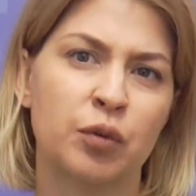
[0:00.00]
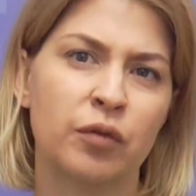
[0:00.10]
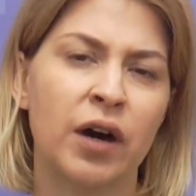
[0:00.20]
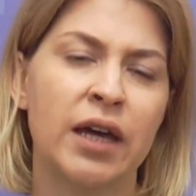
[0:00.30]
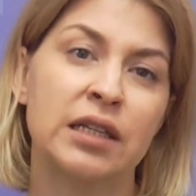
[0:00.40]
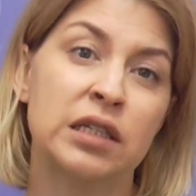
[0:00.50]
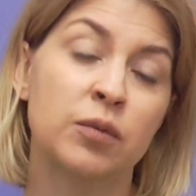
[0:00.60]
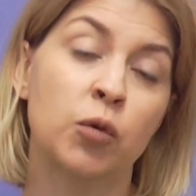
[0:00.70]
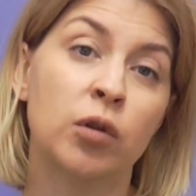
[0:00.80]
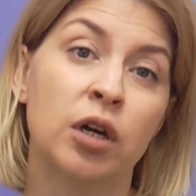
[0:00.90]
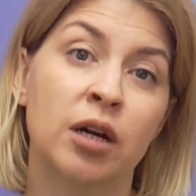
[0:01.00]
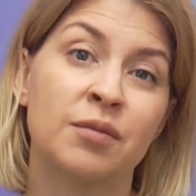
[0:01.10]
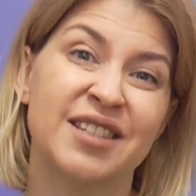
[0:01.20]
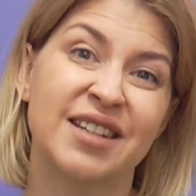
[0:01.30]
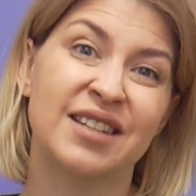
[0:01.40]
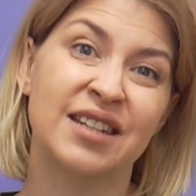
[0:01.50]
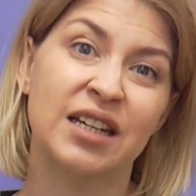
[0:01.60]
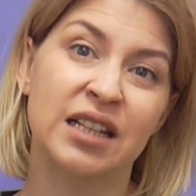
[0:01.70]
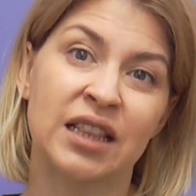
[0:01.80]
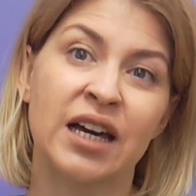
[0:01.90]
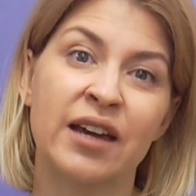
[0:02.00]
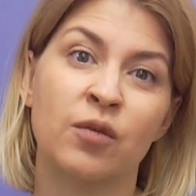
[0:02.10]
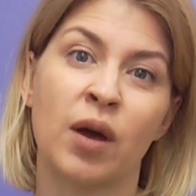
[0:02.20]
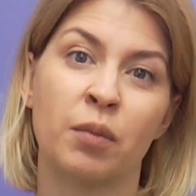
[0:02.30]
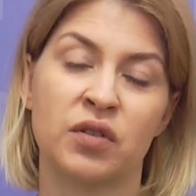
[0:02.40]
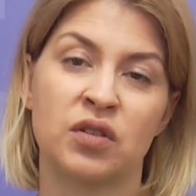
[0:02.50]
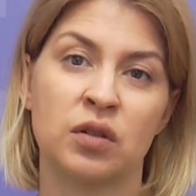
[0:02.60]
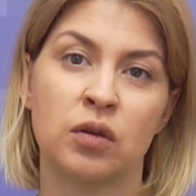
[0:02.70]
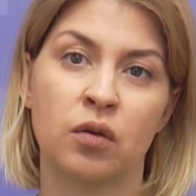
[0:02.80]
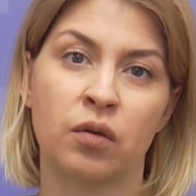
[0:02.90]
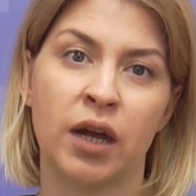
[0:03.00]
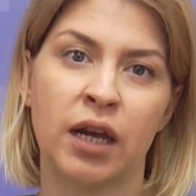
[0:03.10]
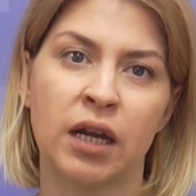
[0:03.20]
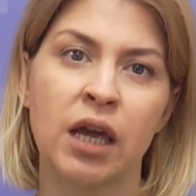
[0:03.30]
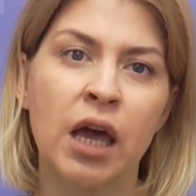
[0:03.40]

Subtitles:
provided small arms and light weapons to Ukraine.